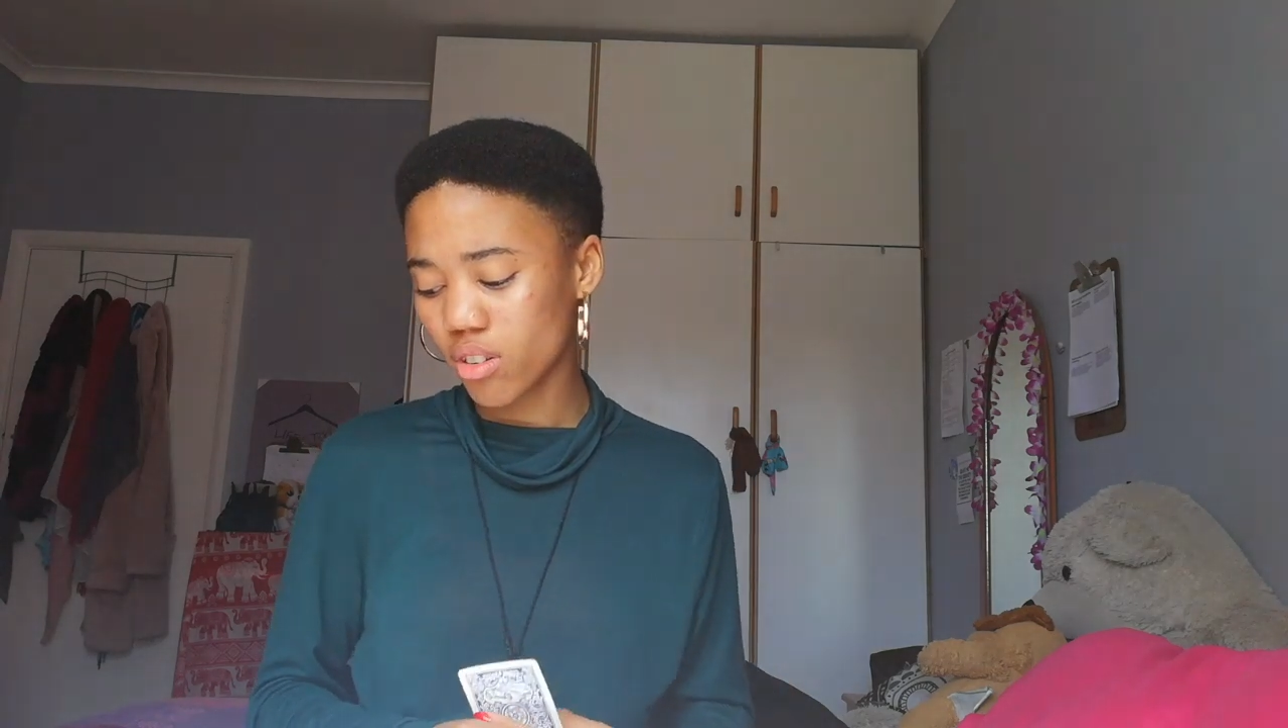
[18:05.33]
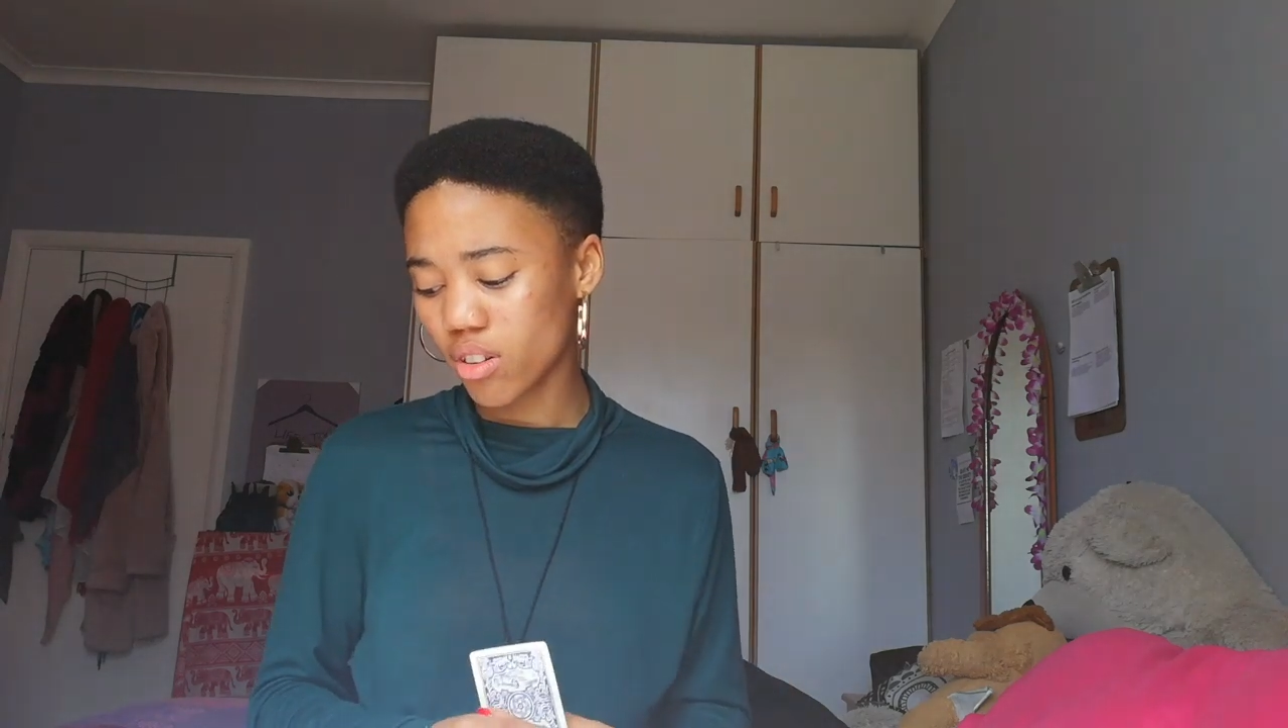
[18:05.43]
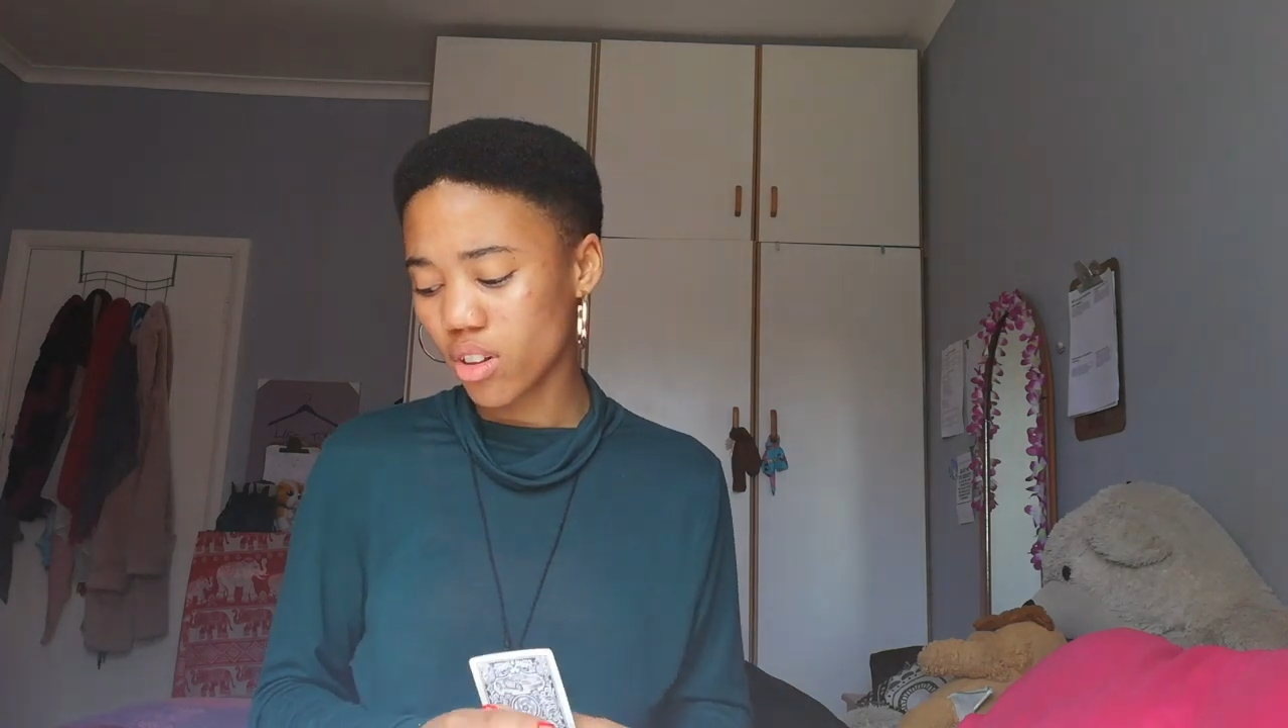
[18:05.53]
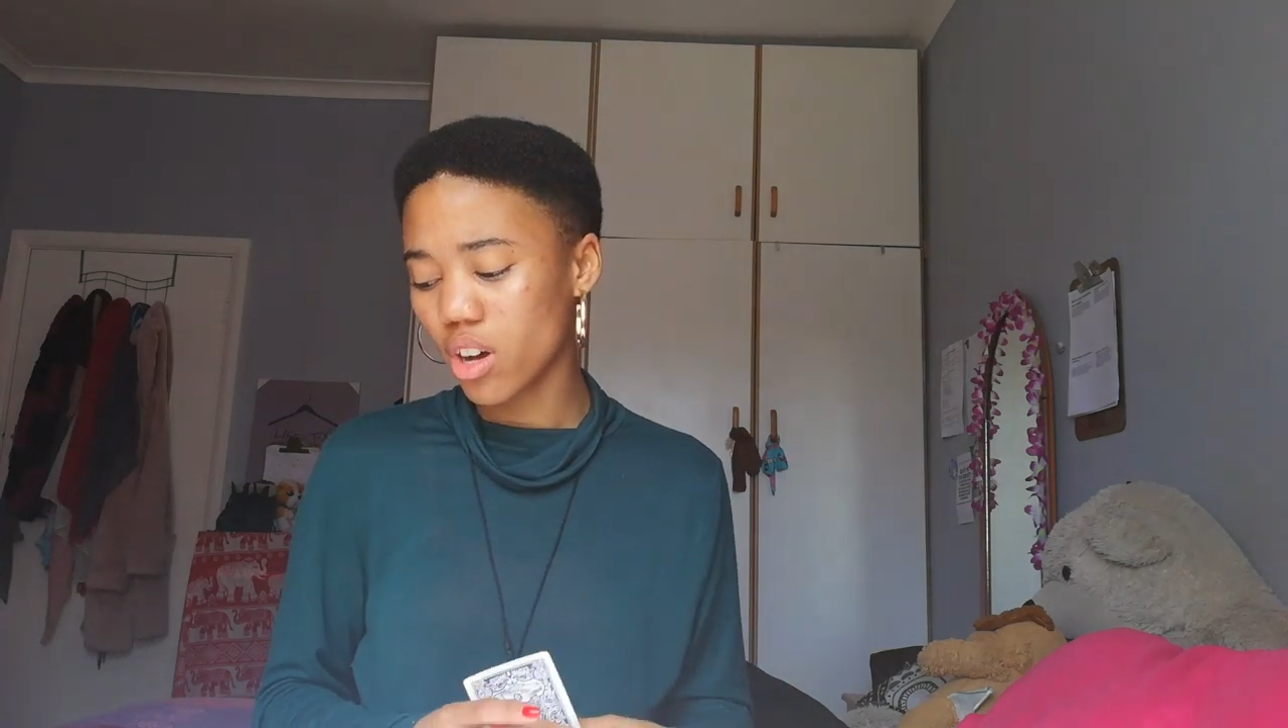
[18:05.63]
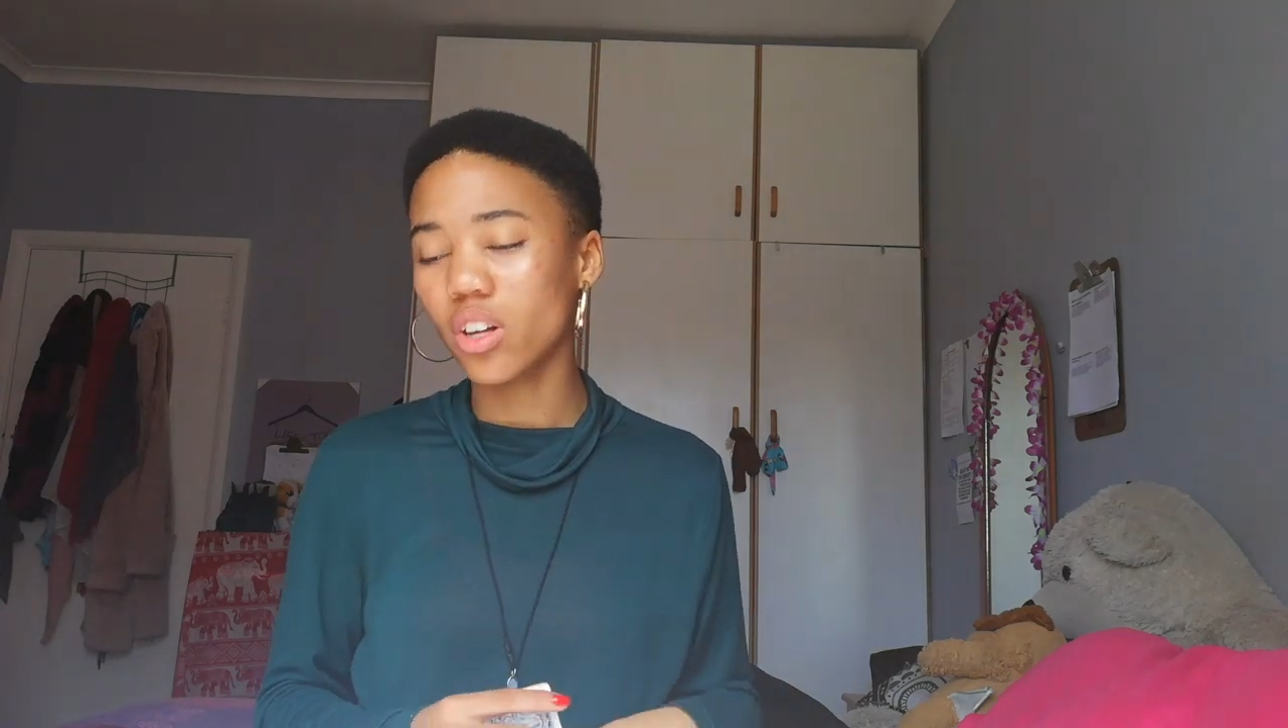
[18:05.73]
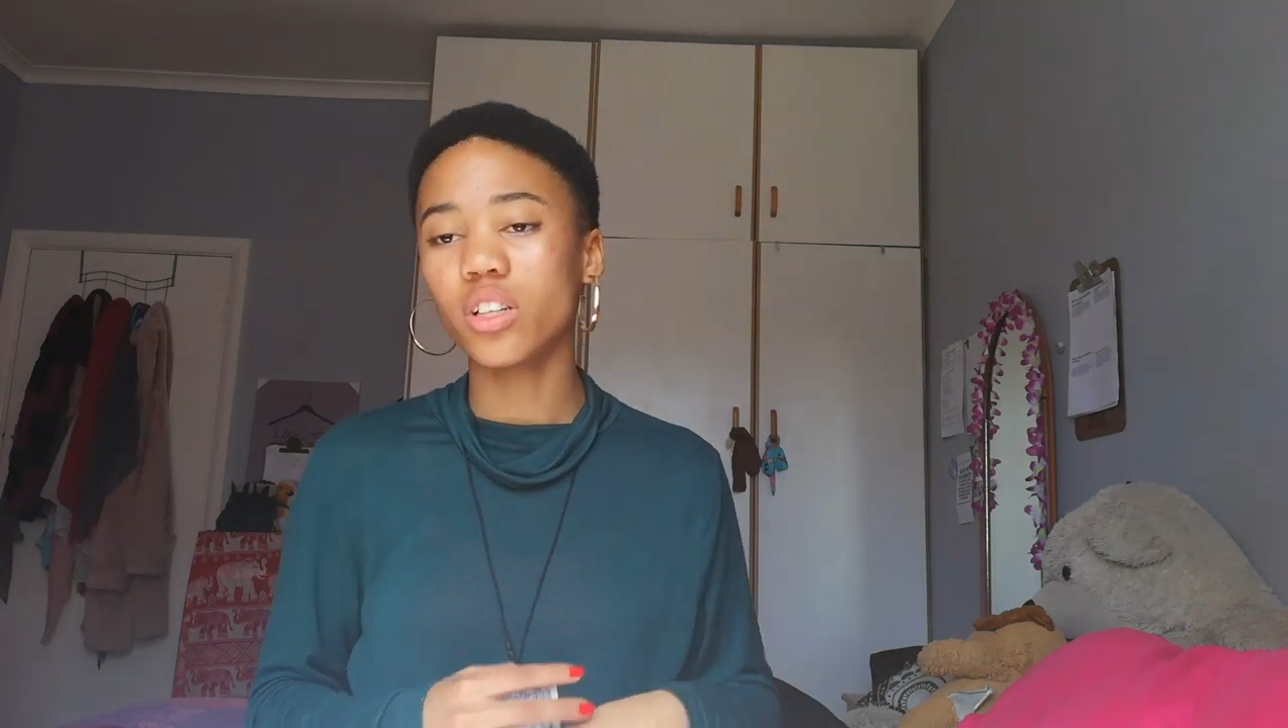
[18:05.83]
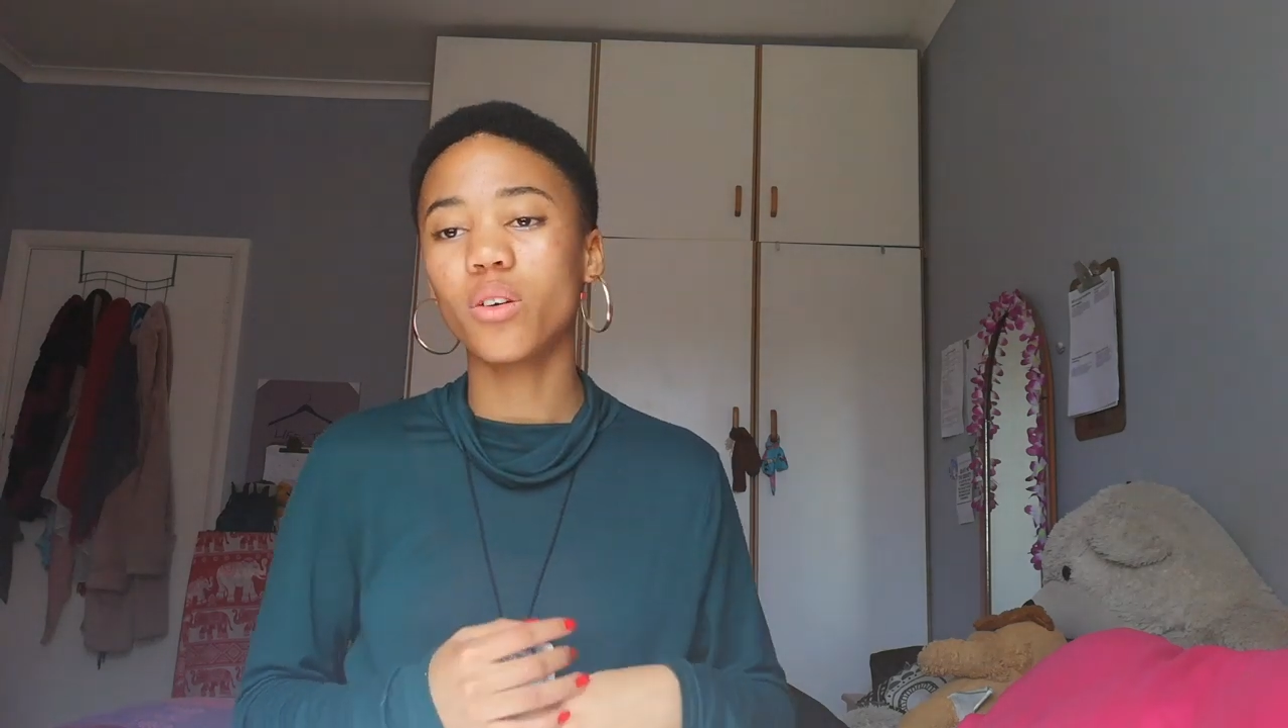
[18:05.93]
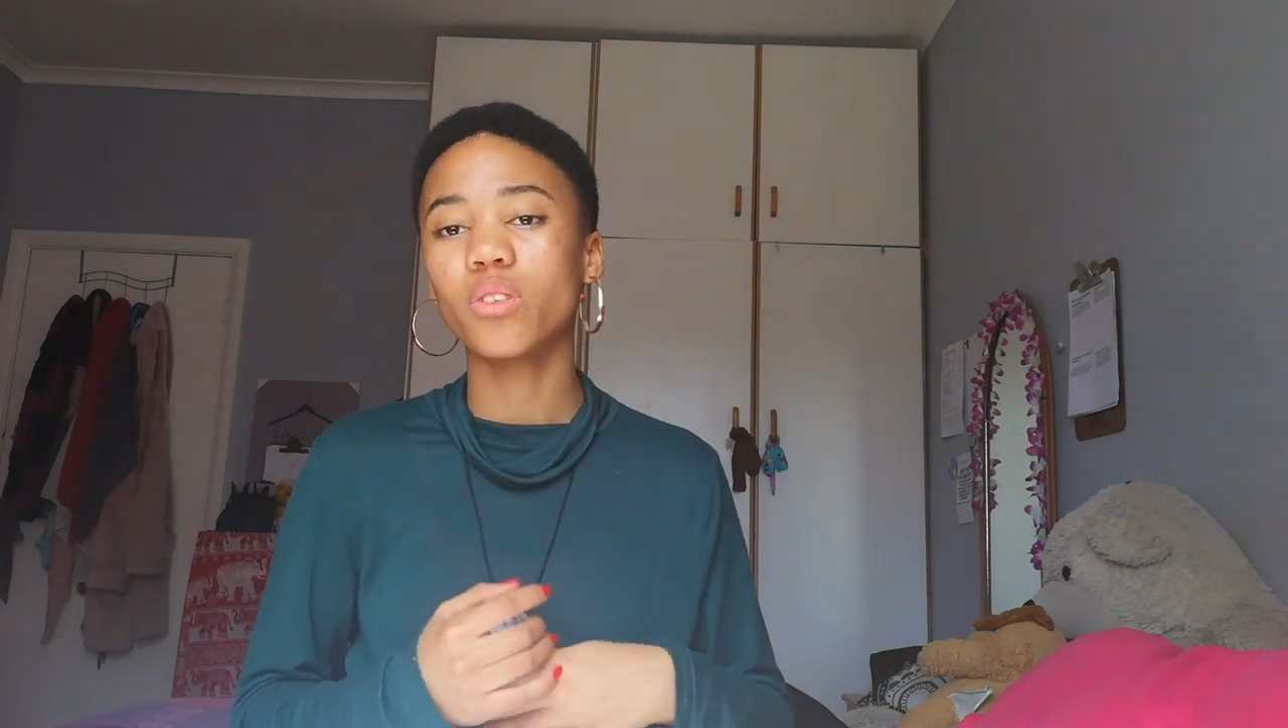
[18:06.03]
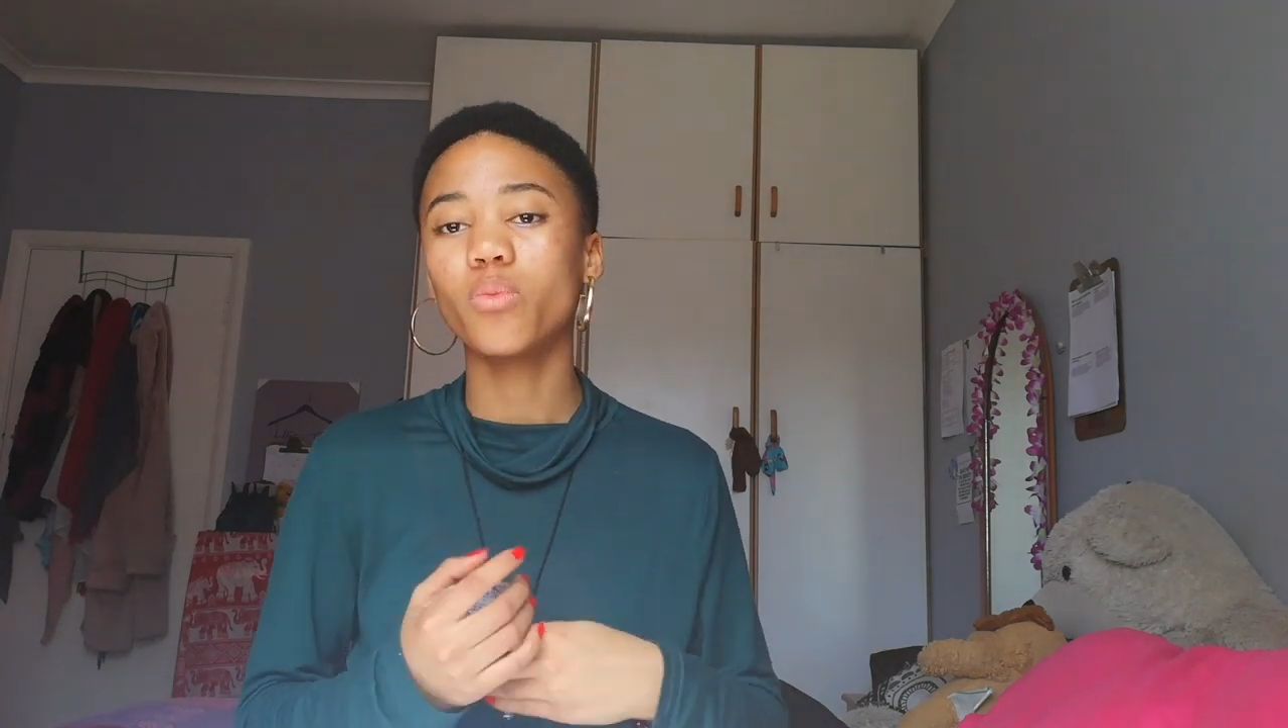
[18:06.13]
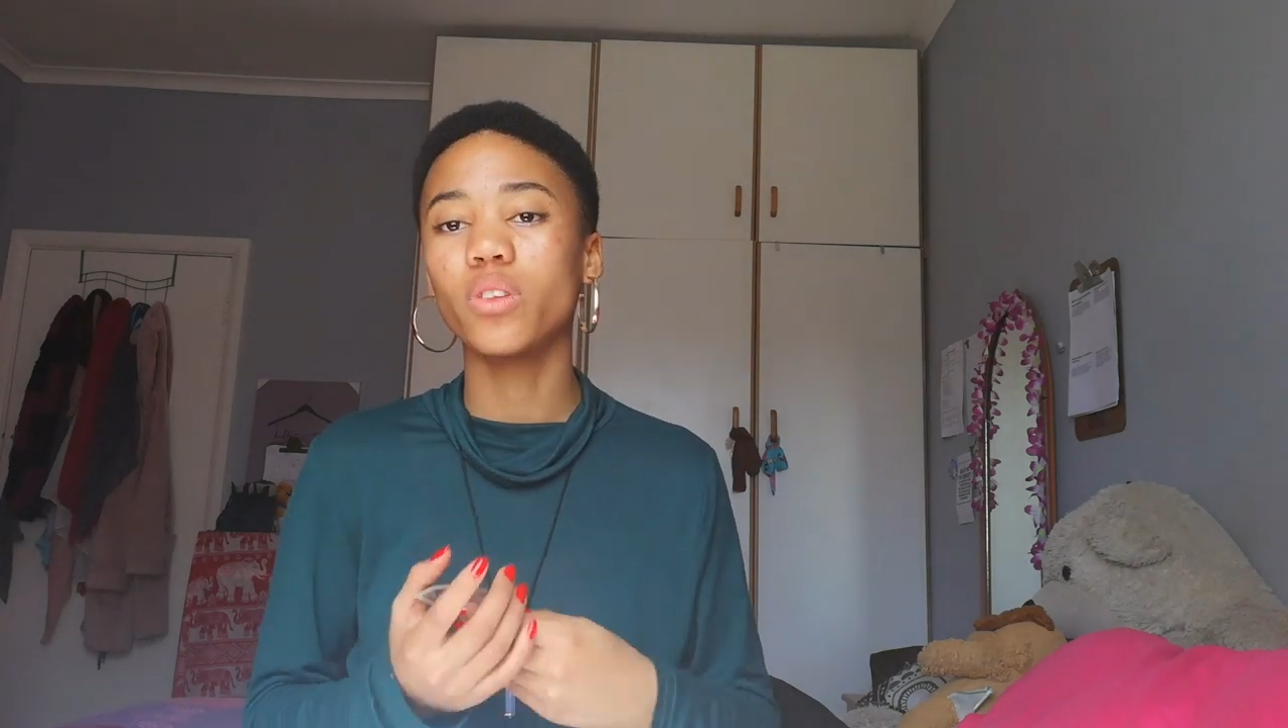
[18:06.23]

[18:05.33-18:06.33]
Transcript: all